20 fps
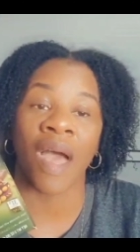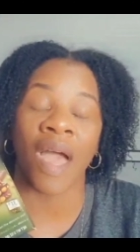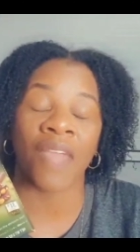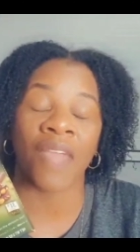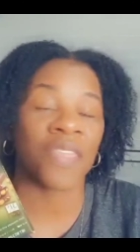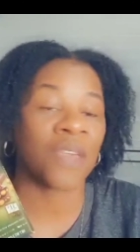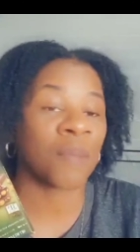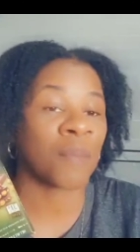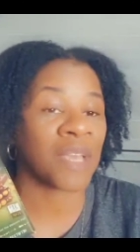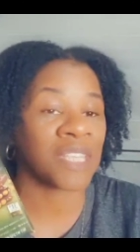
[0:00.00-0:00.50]

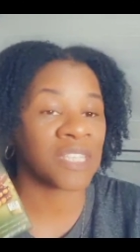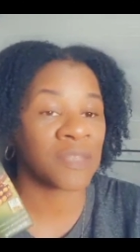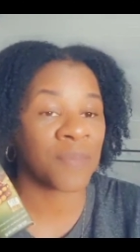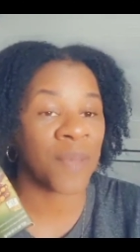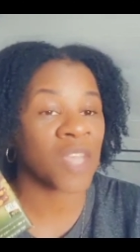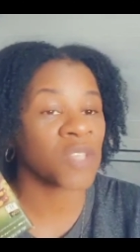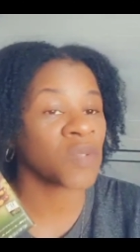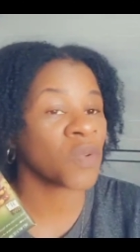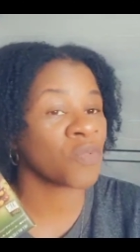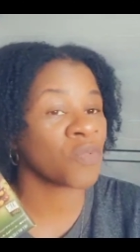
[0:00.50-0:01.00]
I think my
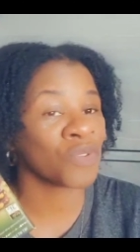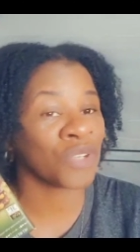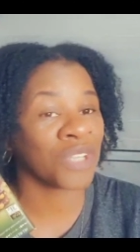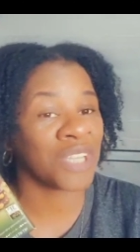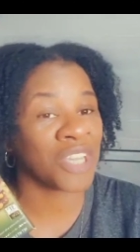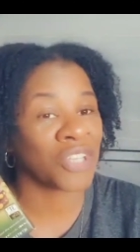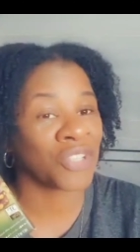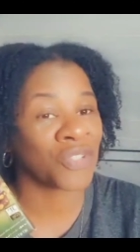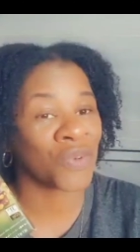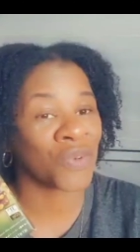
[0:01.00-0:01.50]
spouse will
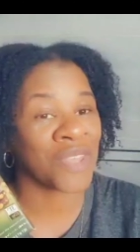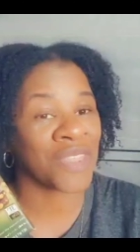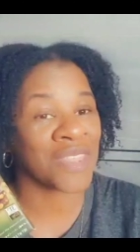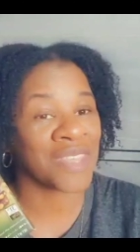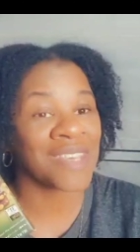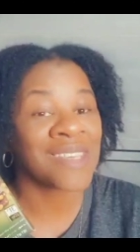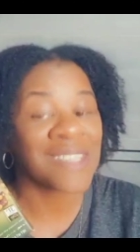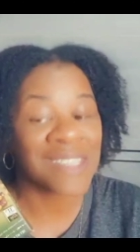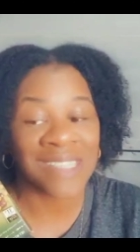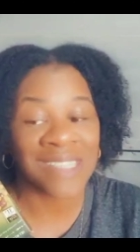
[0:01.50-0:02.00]
really enjoy
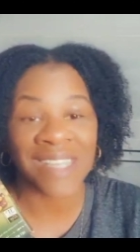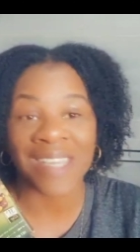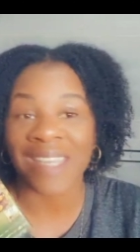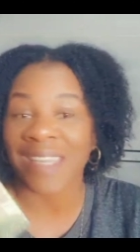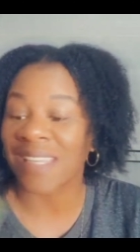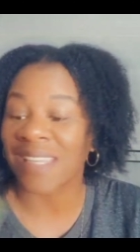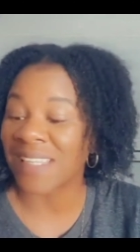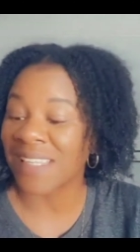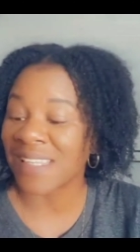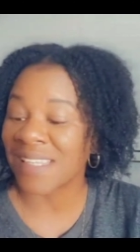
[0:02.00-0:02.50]
this
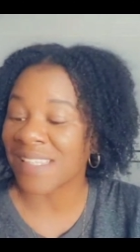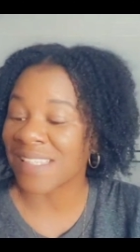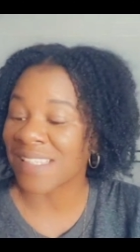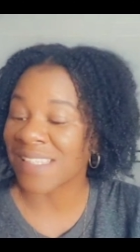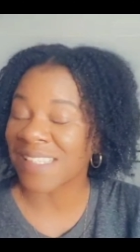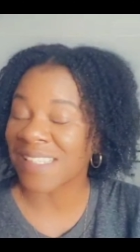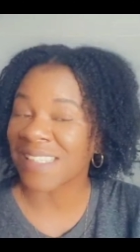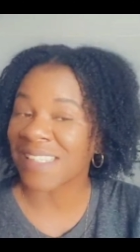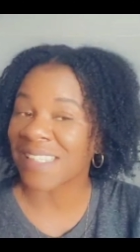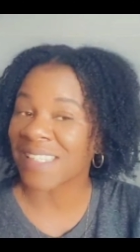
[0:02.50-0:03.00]

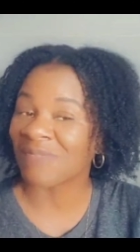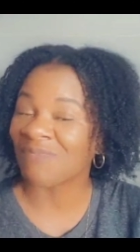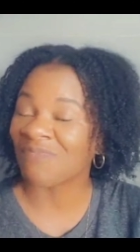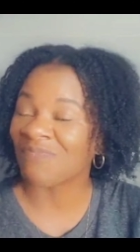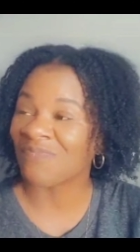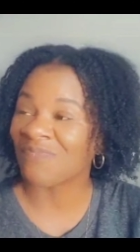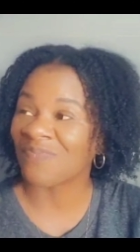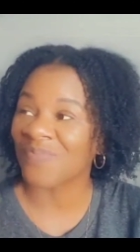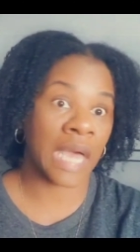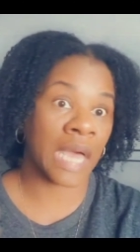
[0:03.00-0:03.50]
because
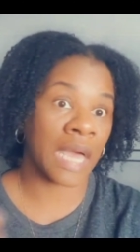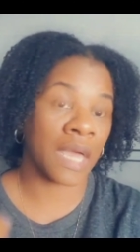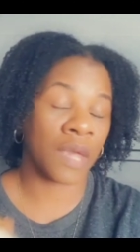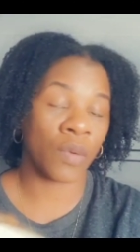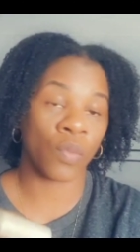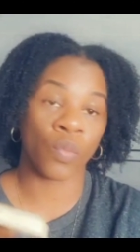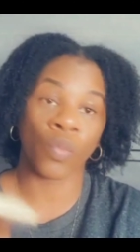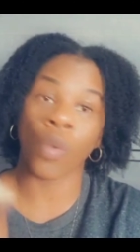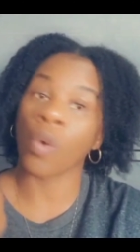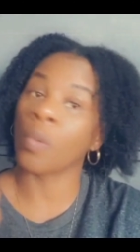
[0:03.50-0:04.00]

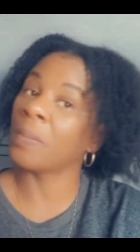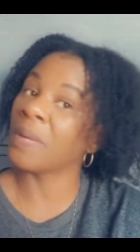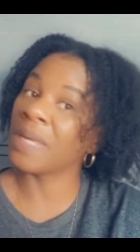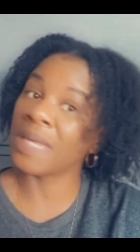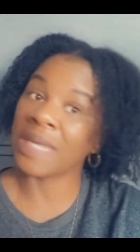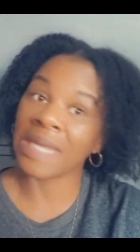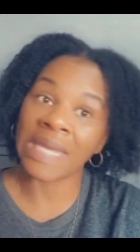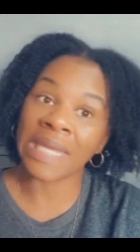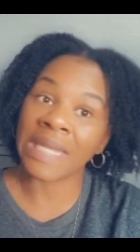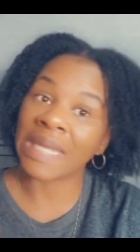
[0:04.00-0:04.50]
I won't
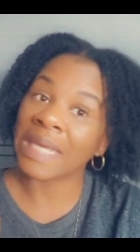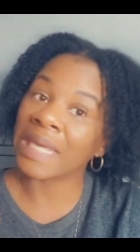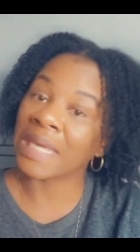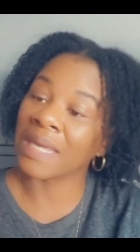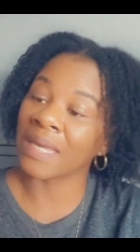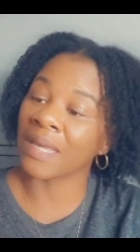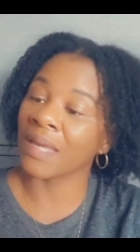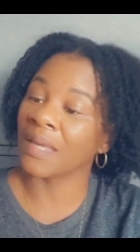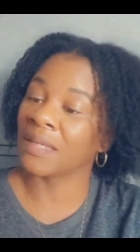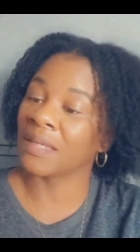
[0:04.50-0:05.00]
be
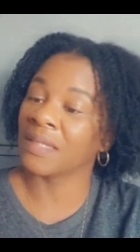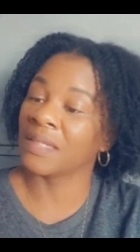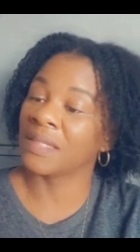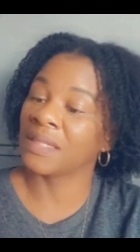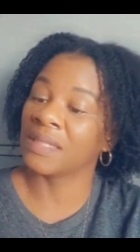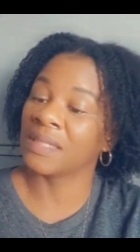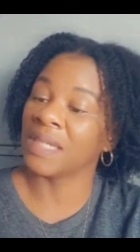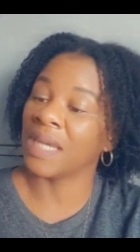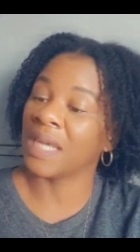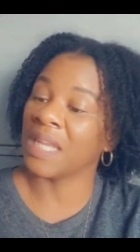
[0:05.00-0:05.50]
eating
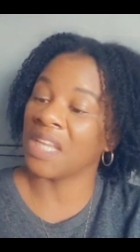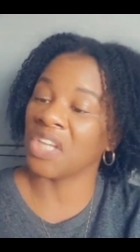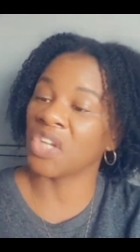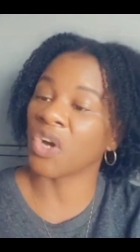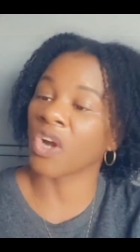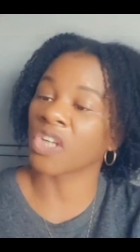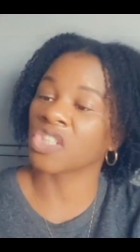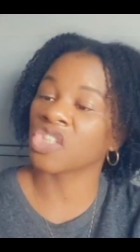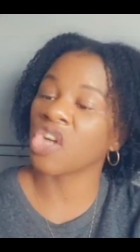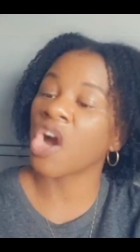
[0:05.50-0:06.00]
any
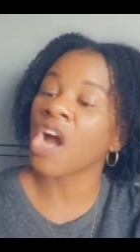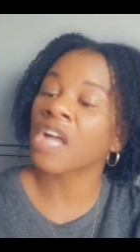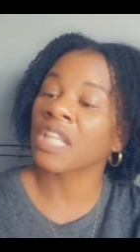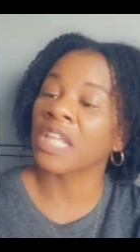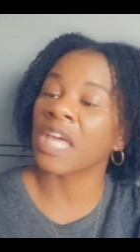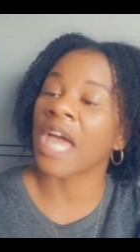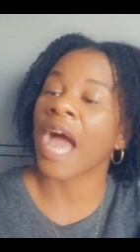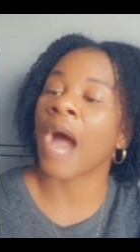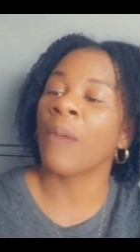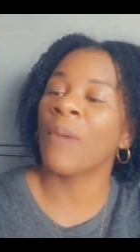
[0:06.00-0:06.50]
dark
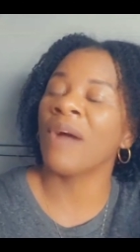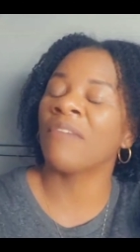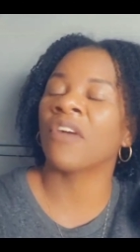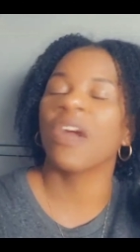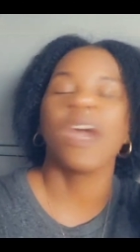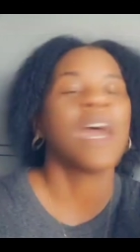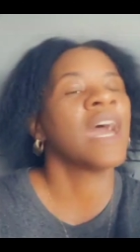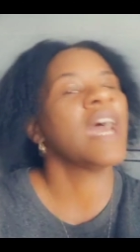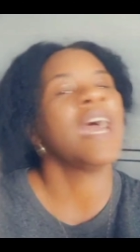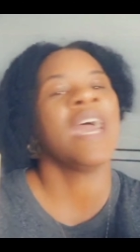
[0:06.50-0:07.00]
chocolate.
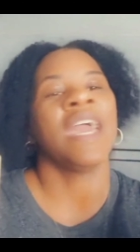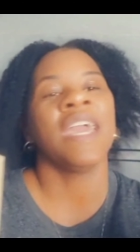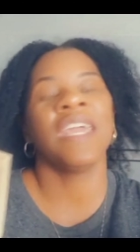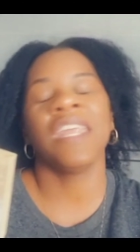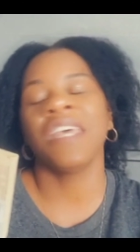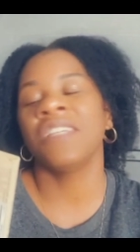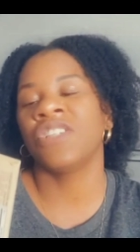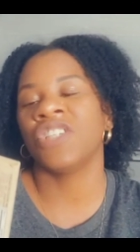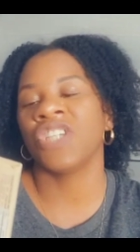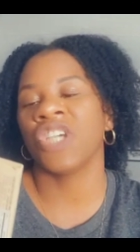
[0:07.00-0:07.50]
However,
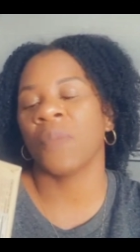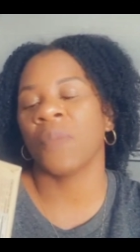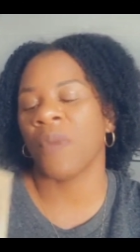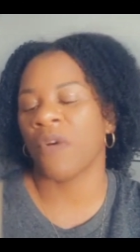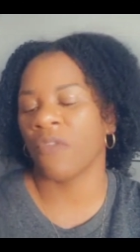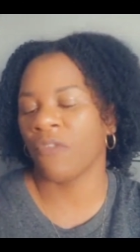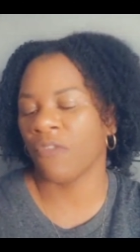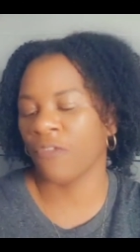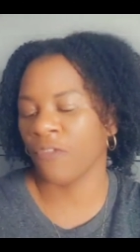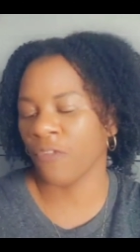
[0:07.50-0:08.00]
it is
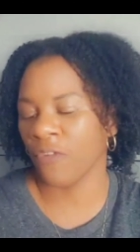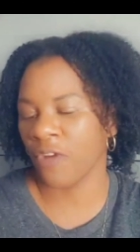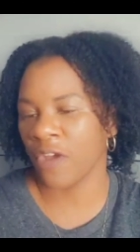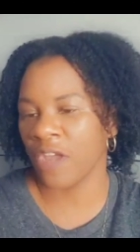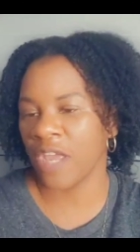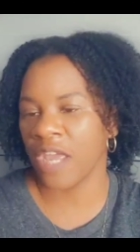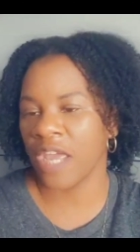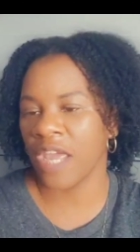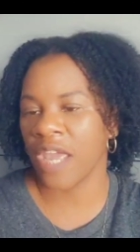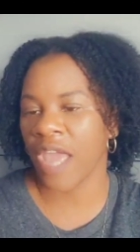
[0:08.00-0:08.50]
GMO
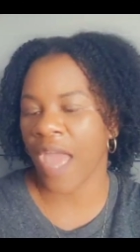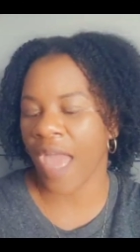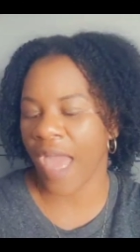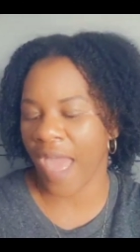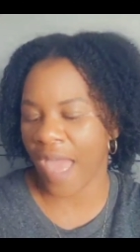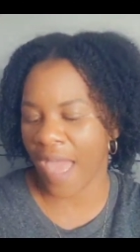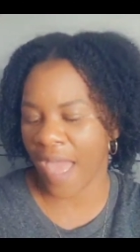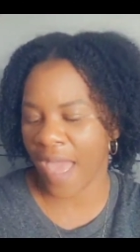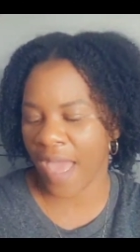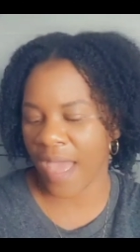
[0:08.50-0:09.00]
free
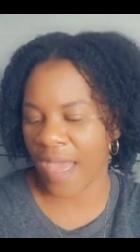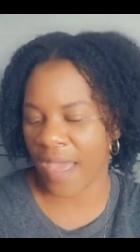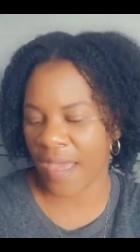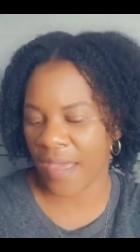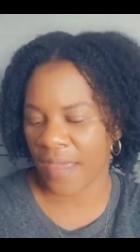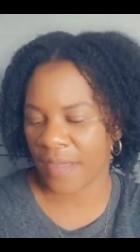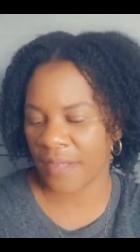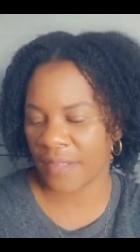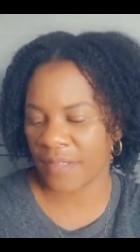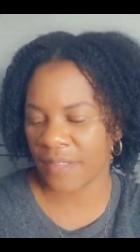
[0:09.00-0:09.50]

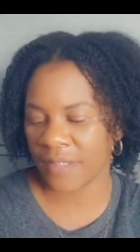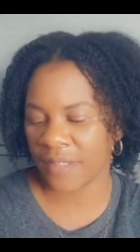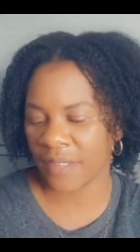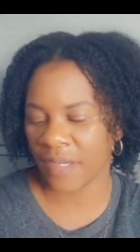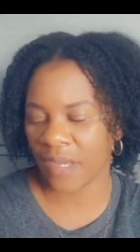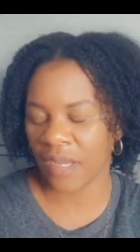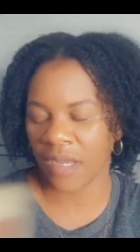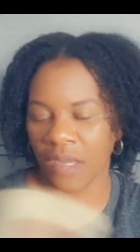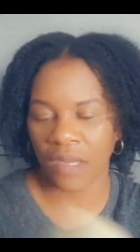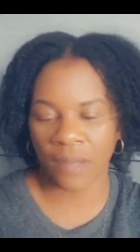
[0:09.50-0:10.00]
and
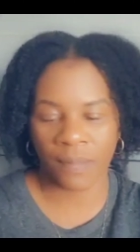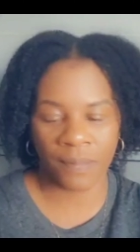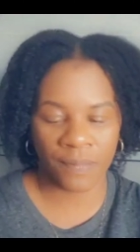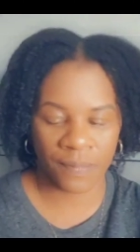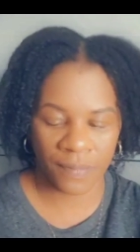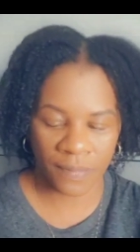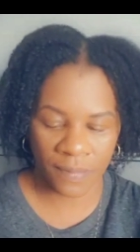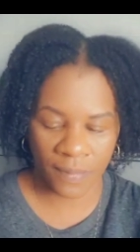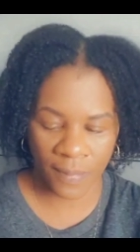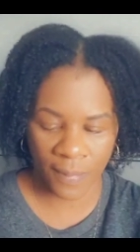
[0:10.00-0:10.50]

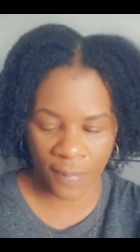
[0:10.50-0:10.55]
um,